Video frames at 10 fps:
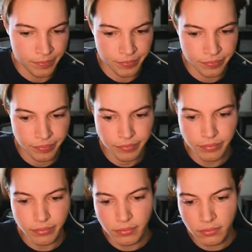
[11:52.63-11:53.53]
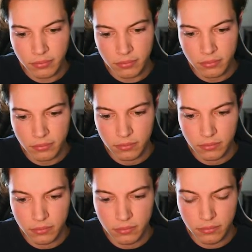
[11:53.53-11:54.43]

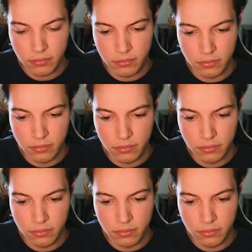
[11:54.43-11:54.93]
(no one is talking)